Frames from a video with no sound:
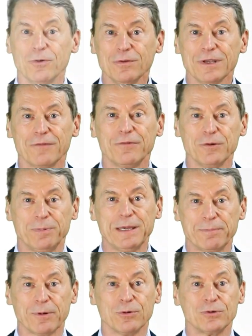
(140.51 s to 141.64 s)
only a few
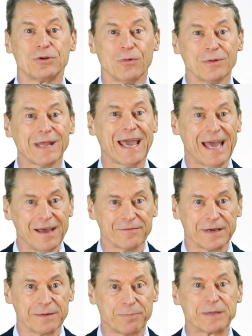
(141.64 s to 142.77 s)
people who don't have
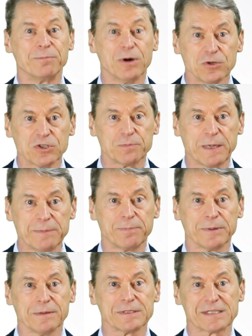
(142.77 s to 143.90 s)
it, but most
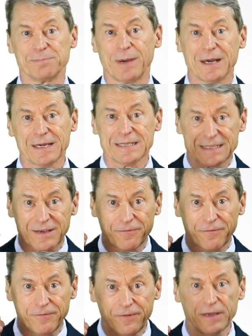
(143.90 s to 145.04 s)
people's minds are
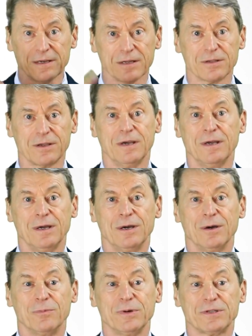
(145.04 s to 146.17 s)
filled
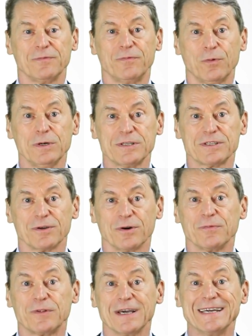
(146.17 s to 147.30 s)
with the voice
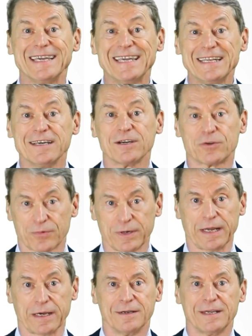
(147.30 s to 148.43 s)
of their inner
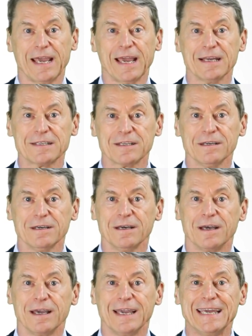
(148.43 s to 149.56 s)
critic? The answer,
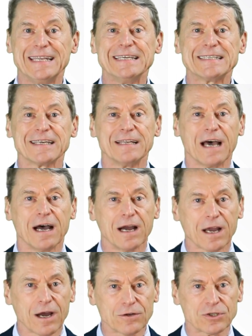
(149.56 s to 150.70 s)
it is an
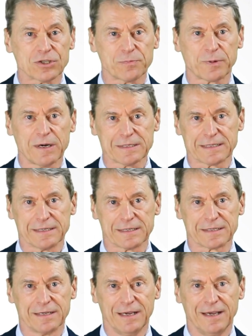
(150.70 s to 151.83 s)
unconscious
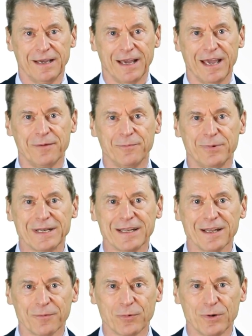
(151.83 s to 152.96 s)
process. And with a
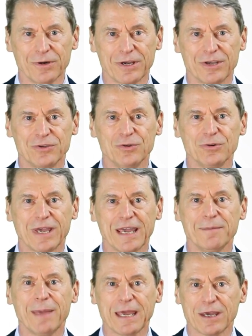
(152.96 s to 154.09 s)
little work, you
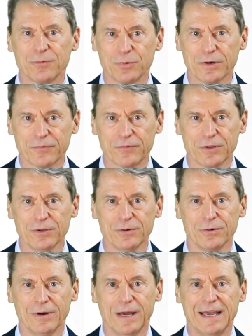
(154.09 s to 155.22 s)
can make it work for
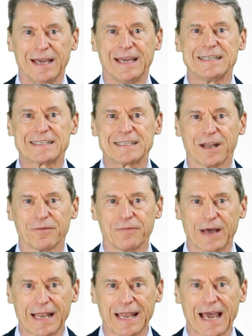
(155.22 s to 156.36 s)
you instead of
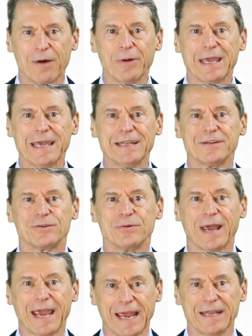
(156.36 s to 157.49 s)
allowing it to
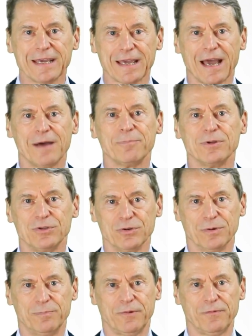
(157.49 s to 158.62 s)
handicap
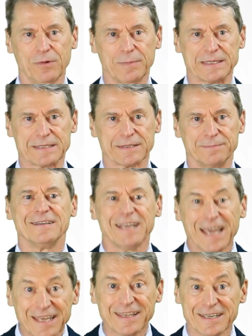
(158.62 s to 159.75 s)
your performance.
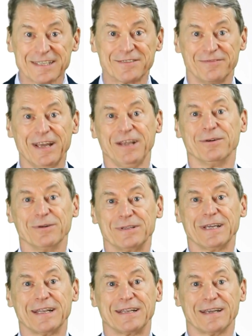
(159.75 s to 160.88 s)
Take this video
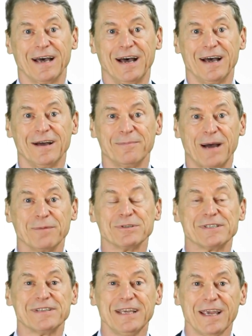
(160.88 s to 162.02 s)
that um, I
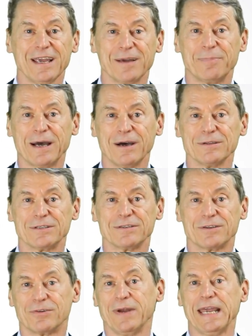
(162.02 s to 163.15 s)
was thinking about
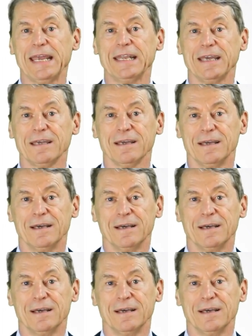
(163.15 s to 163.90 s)
creating